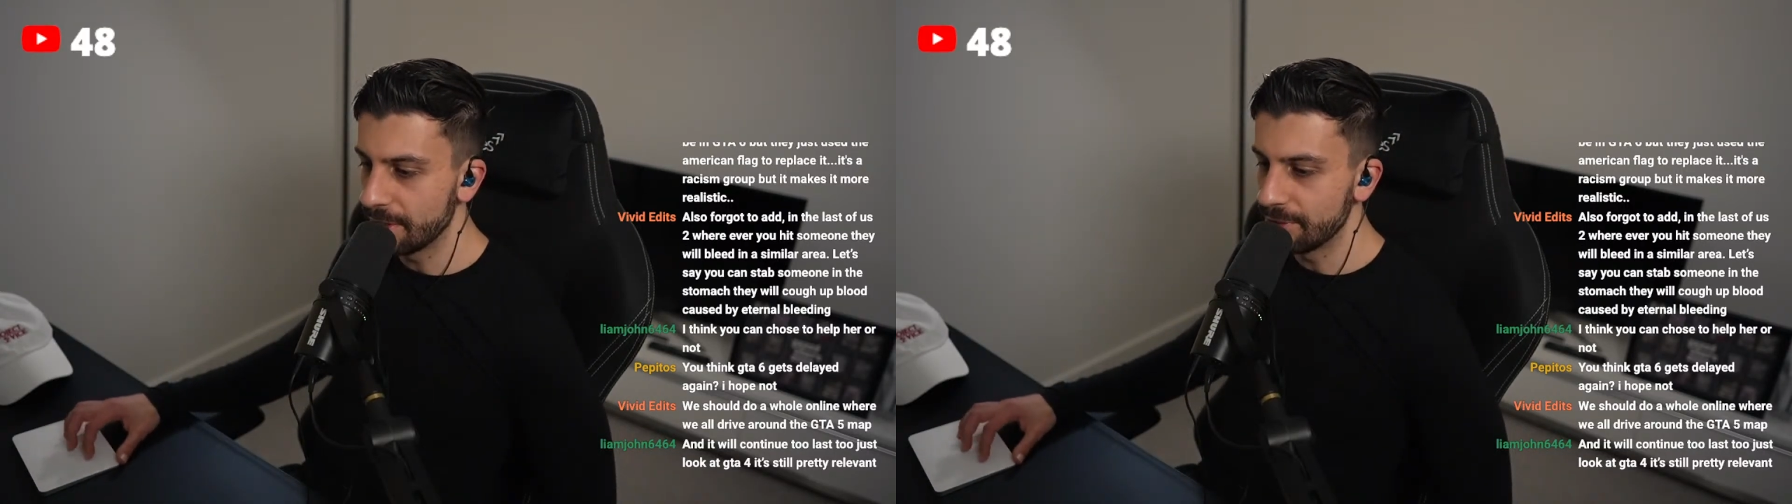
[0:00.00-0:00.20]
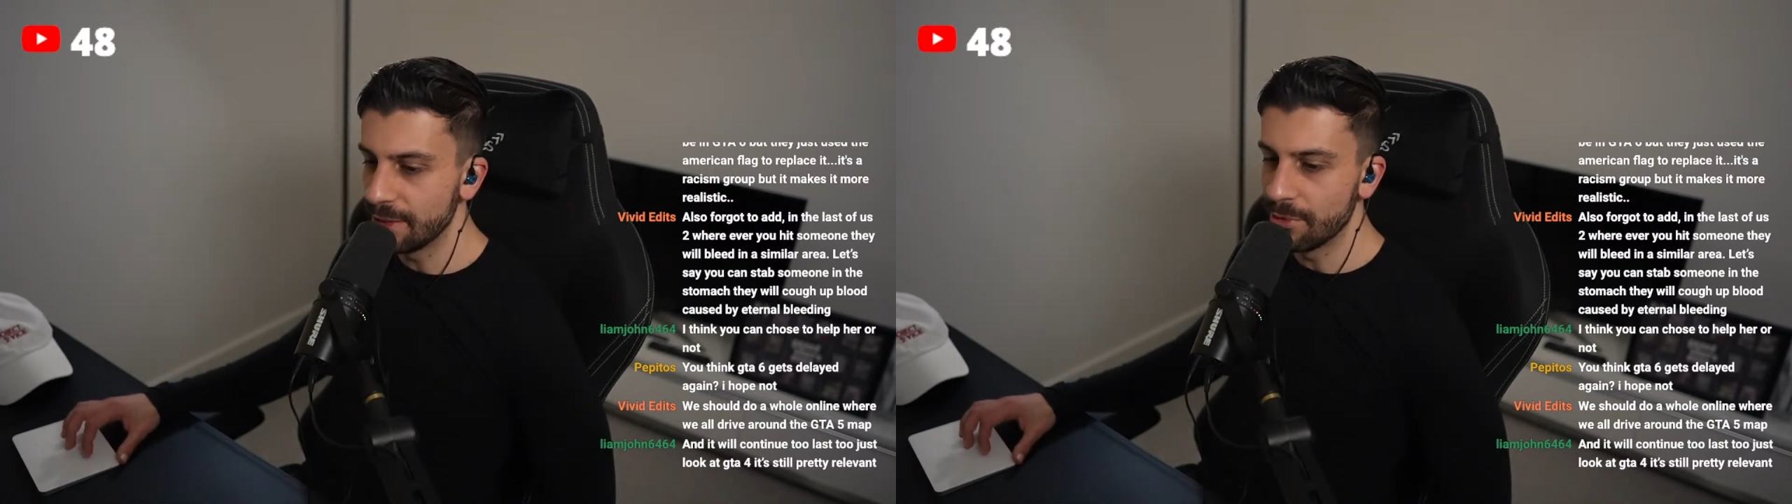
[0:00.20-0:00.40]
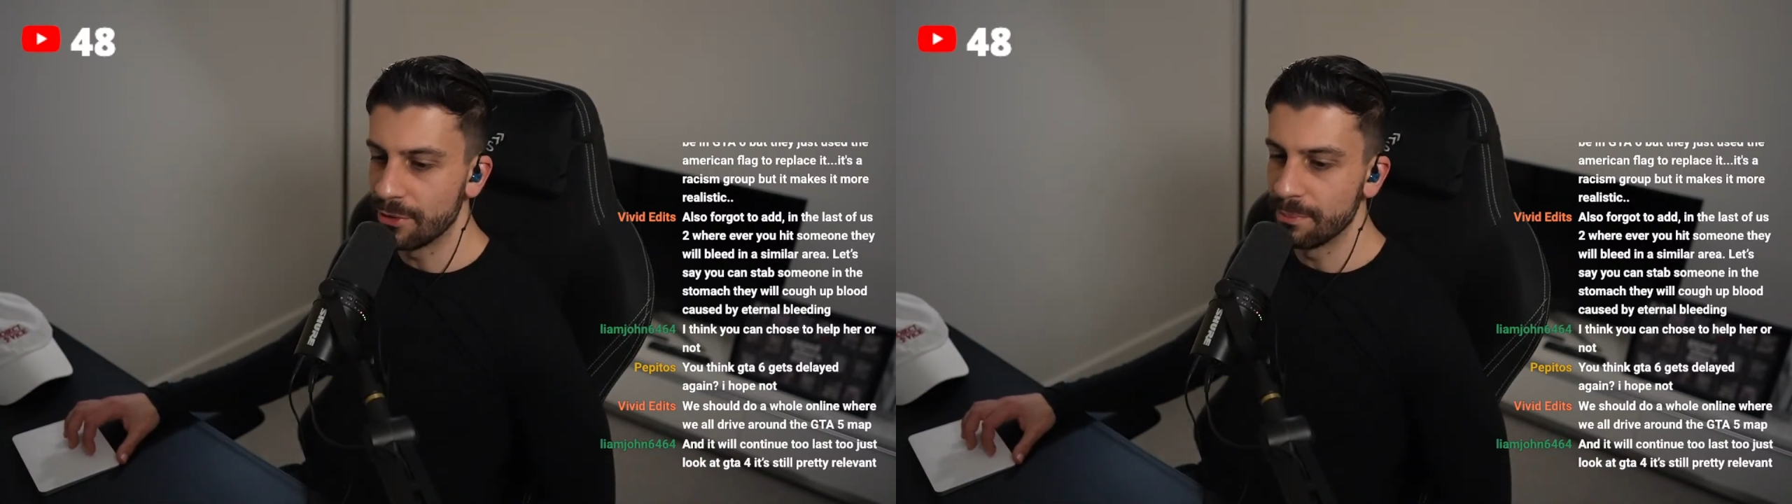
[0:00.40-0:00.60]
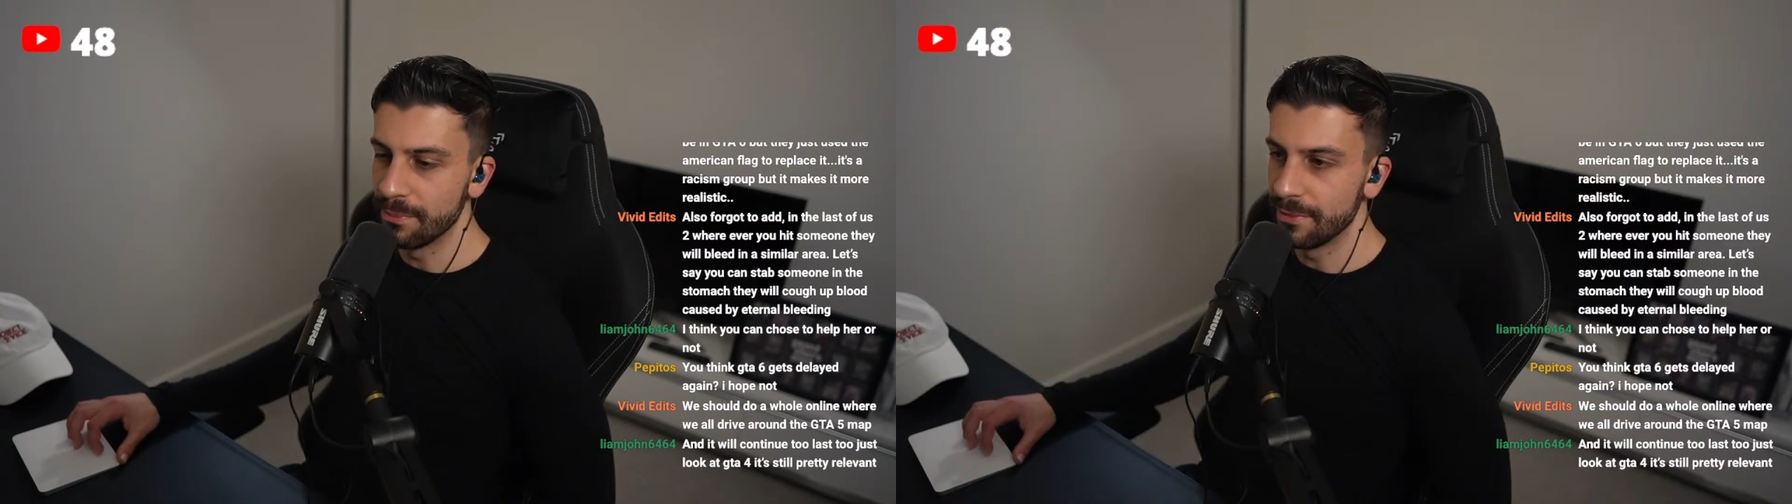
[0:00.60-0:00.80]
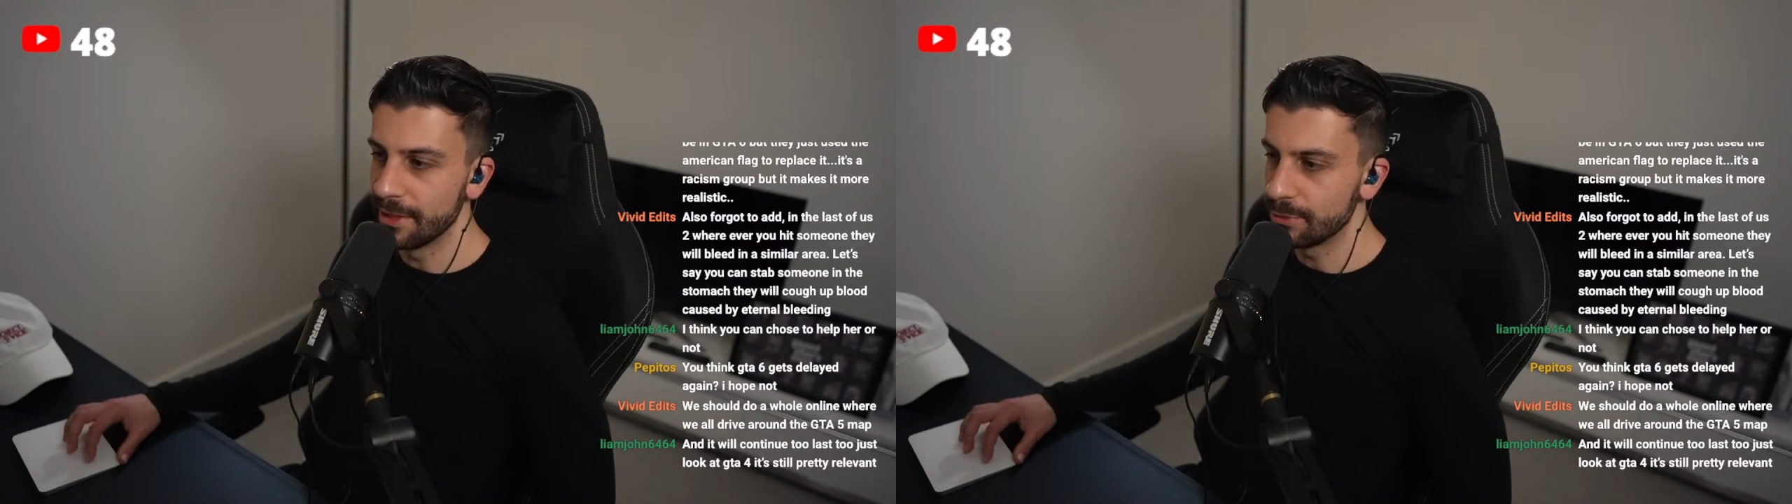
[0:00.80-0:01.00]
I've seen one
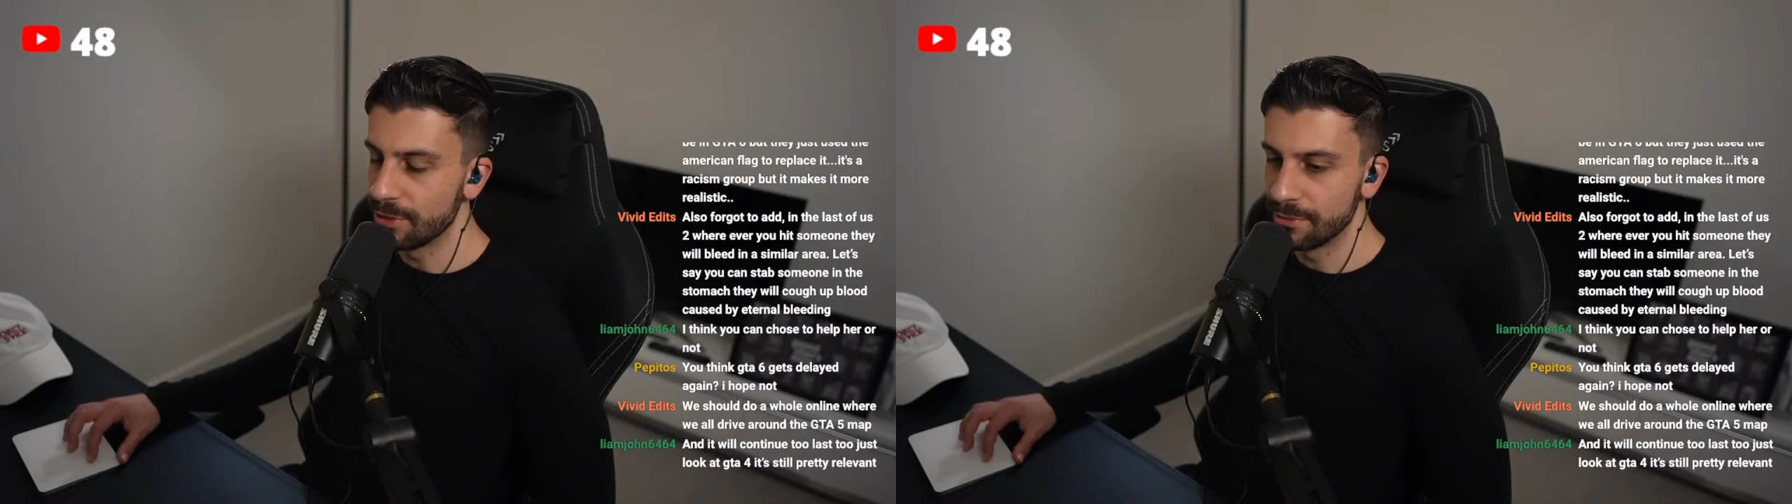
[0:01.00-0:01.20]
that's done